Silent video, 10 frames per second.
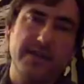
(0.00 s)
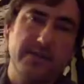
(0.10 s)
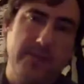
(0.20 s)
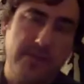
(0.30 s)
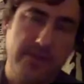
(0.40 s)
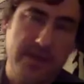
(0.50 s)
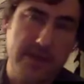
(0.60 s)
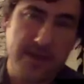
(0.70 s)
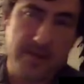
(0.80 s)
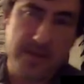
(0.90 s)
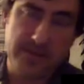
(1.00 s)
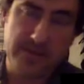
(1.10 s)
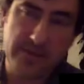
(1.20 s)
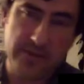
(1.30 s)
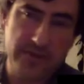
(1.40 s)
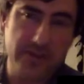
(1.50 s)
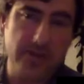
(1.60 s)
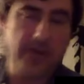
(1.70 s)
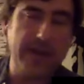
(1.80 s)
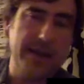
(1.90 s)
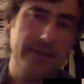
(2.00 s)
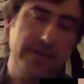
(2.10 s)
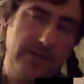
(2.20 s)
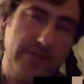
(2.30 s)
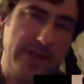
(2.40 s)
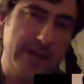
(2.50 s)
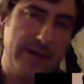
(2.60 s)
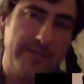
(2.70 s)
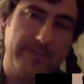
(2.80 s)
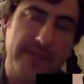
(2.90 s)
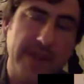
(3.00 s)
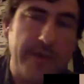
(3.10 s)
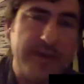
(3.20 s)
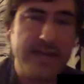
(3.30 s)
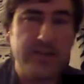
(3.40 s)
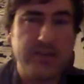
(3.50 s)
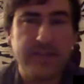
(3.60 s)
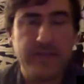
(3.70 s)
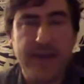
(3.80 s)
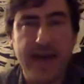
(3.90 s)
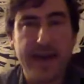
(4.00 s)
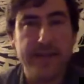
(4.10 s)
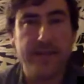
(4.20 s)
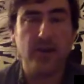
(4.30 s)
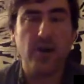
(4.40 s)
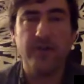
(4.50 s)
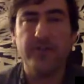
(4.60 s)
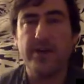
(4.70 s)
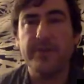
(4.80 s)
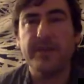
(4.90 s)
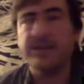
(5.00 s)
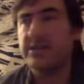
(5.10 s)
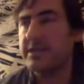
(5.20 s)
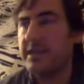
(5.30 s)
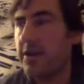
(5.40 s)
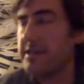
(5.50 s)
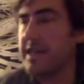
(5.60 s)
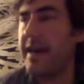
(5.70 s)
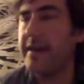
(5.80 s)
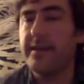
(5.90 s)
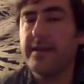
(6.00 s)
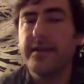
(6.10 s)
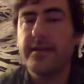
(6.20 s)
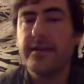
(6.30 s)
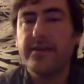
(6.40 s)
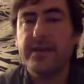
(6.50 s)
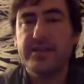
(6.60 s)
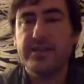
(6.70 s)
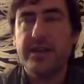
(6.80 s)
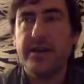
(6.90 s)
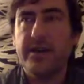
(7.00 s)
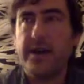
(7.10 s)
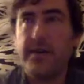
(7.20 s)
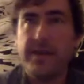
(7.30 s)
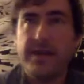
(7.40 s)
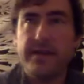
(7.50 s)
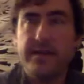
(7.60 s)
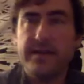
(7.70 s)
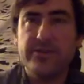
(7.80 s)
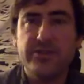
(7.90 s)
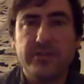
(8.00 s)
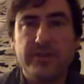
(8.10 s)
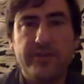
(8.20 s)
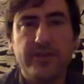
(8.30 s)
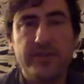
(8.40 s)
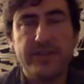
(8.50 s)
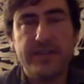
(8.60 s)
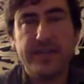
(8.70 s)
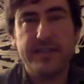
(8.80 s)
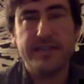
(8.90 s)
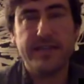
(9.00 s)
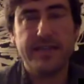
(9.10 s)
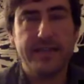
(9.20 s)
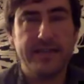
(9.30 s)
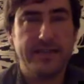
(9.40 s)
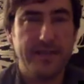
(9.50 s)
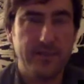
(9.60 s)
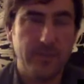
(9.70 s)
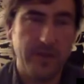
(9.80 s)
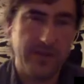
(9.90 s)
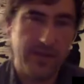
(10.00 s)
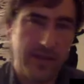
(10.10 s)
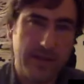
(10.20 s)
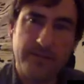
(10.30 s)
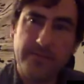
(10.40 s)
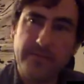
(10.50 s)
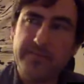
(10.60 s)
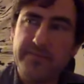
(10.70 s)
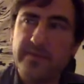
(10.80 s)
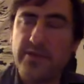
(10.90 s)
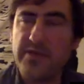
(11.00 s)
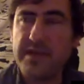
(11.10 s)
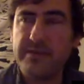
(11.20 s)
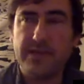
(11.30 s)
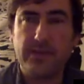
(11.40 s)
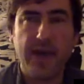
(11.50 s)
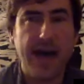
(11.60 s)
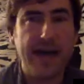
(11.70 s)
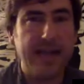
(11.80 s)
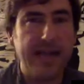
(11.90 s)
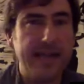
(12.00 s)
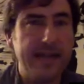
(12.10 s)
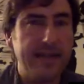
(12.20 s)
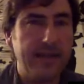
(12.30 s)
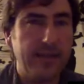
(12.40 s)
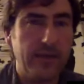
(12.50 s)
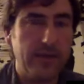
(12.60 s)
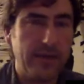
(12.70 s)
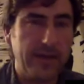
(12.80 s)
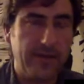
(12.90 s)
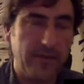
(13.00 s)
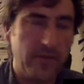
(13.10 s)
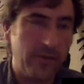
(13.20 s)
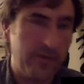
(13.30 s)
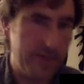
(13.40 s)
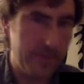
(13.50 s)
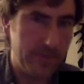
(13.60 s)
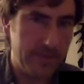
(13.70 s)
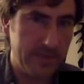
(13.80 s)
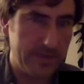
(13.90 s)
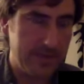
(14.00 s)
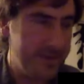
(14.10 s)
with the. I mean, you saw that with the nominations that we had, the call for nominations that ARCS had this year. I mean, leadership and diversity is one of the themes that we highlighted, that we are looking for people to